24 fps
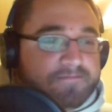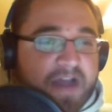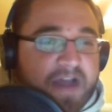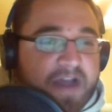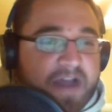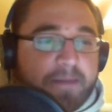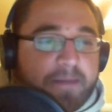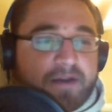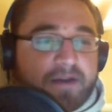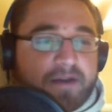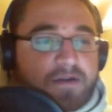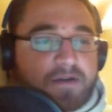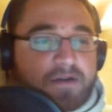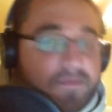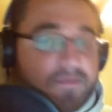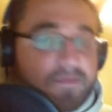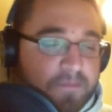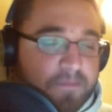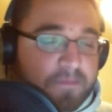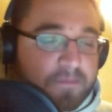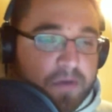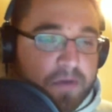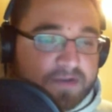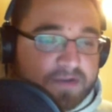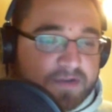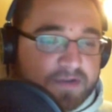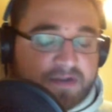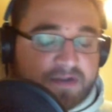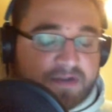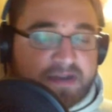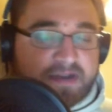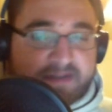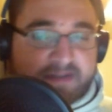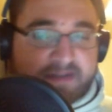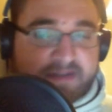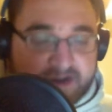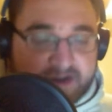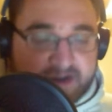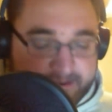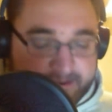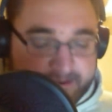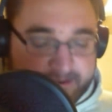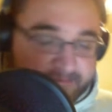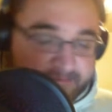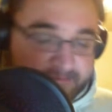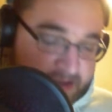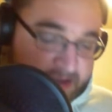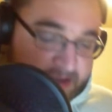comment on a post on
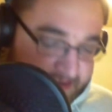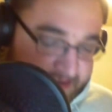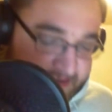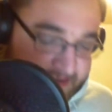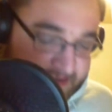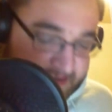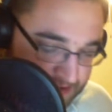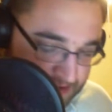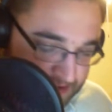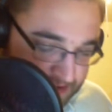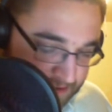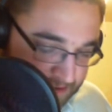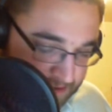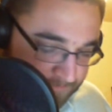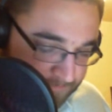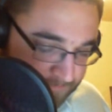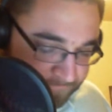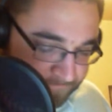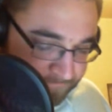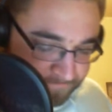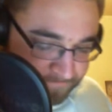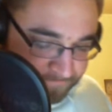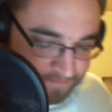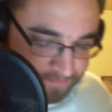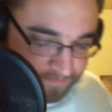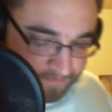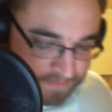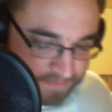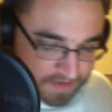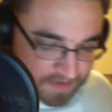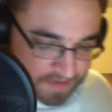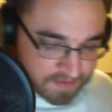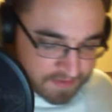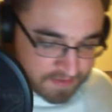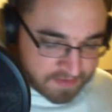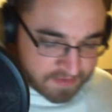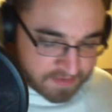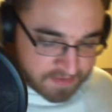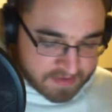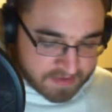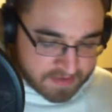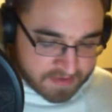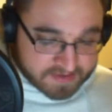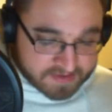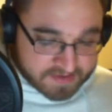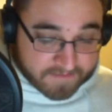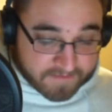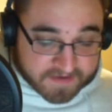Instagram if you do.
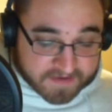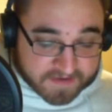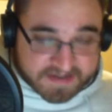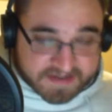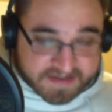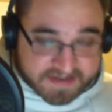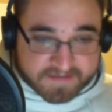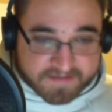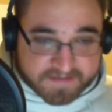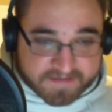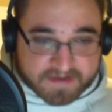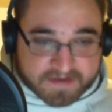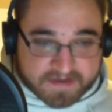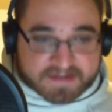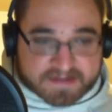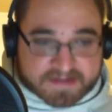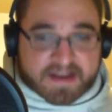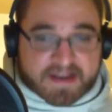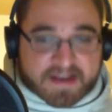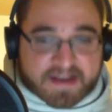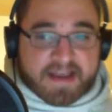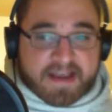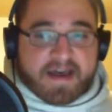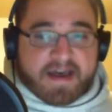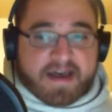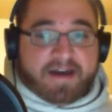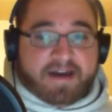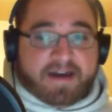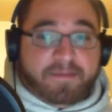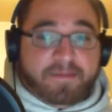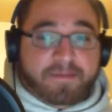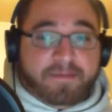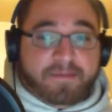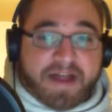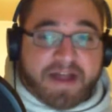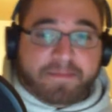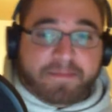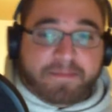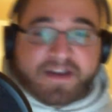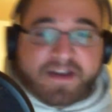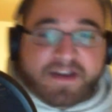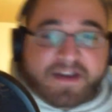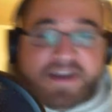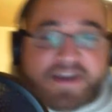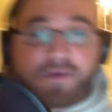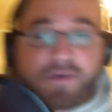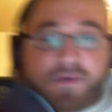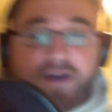So first things first, the
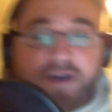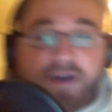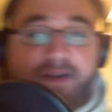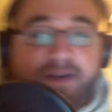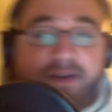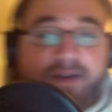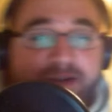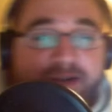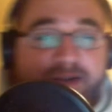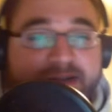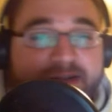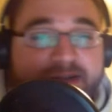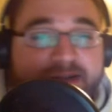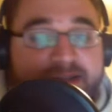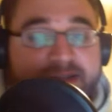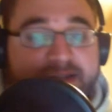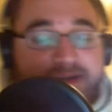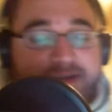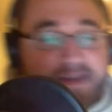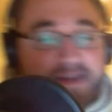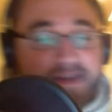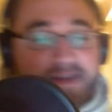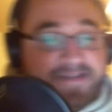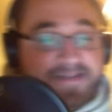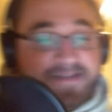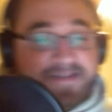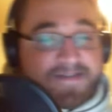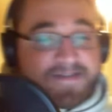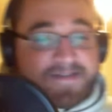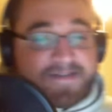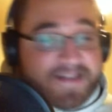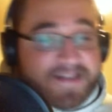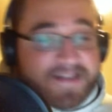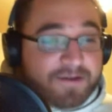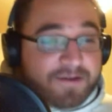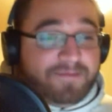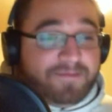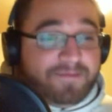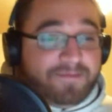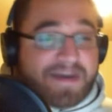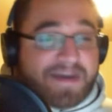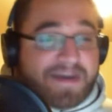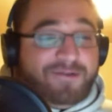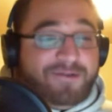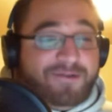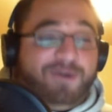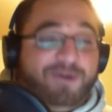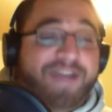BlackBerry Key 1 is still
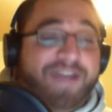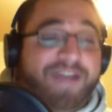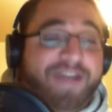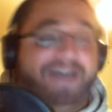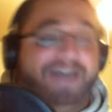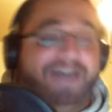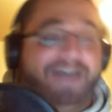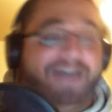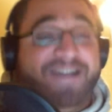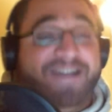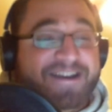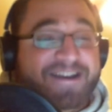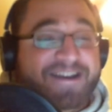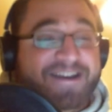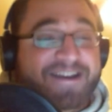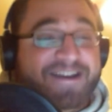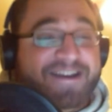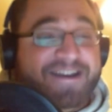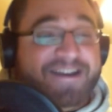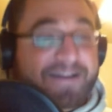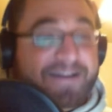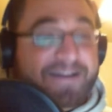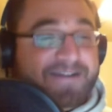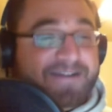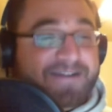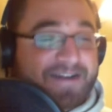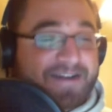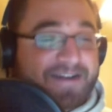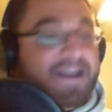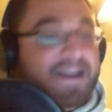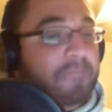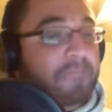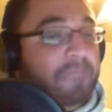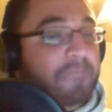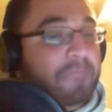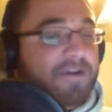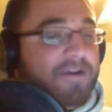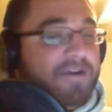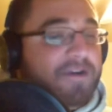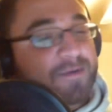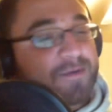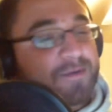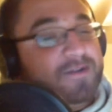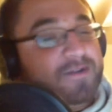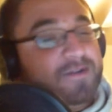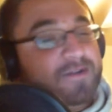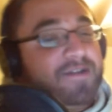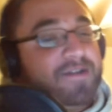being rolled out in different parts of the
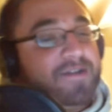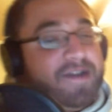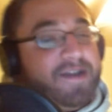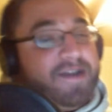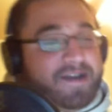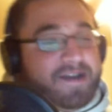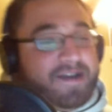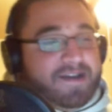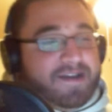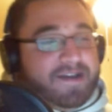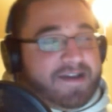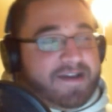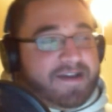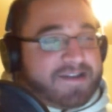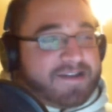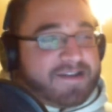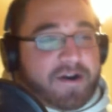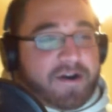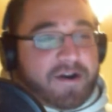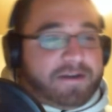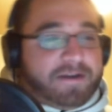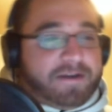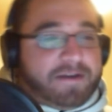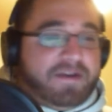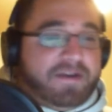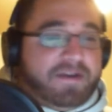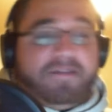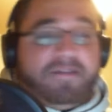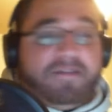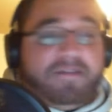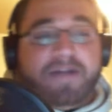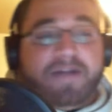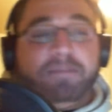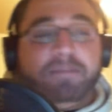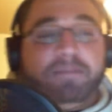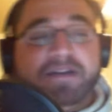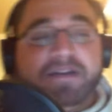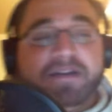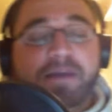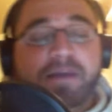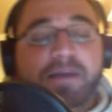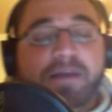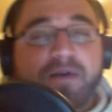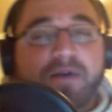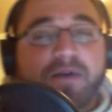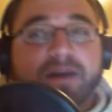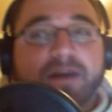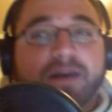world. Now, it's hard to believe the BlackBerry Key
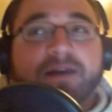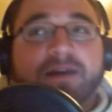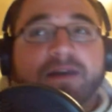1